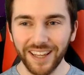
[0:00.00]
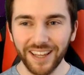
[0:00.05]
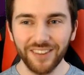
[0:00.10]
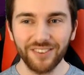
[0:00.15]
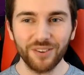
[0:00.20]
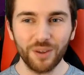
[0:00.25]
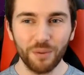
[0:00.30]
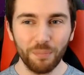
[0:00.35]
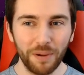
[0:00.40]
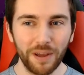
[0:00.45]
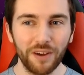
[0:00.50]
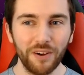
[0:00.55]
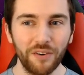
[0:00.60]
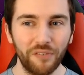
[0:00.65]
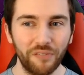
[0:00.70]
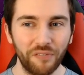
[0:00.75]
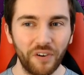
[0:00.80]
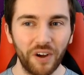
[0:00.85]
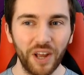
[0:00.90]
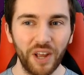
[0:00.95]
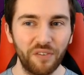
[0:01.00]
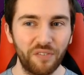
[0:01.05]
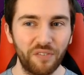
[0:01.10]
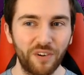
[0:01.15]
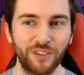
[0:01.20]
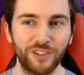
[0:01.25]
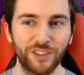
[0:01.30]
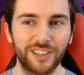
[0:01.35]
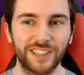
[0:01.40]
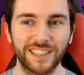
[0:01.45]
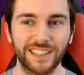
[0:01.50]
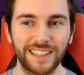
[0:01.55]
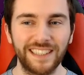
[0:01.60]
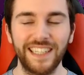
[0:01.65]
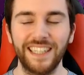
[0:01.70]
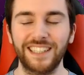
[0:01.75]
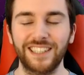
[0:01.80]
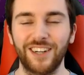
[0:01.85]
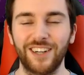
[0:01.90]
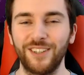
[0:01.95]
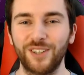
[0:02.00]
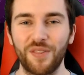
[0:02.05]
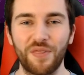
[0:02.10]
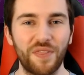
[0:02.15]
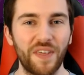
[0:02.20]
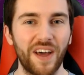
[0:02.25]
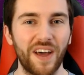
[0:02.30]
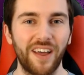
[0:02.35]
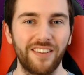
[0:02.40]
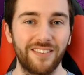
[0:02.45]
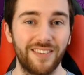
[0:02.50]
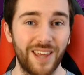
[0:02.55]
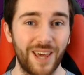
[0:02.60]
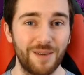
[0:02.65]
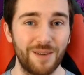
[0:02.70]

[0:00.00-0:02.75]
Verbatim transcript: It's about a 500 to 600,000